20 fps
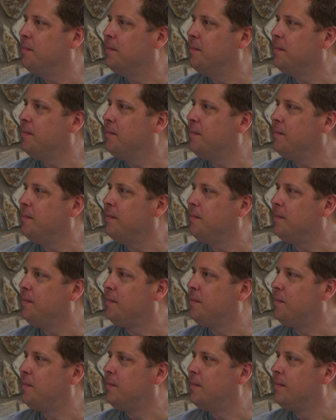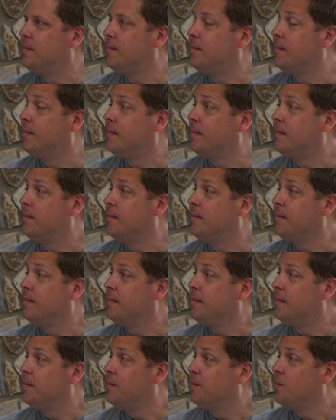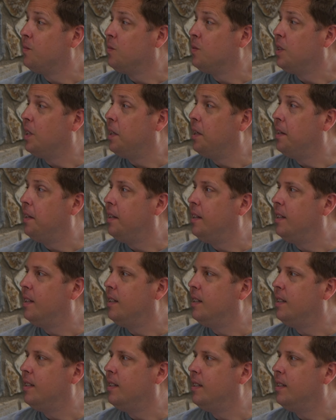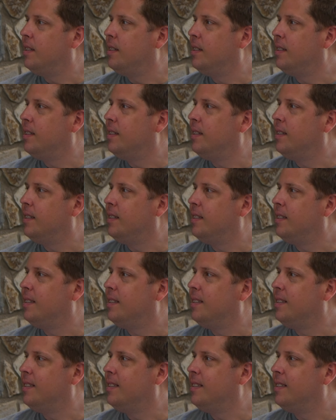This person isn't speaking.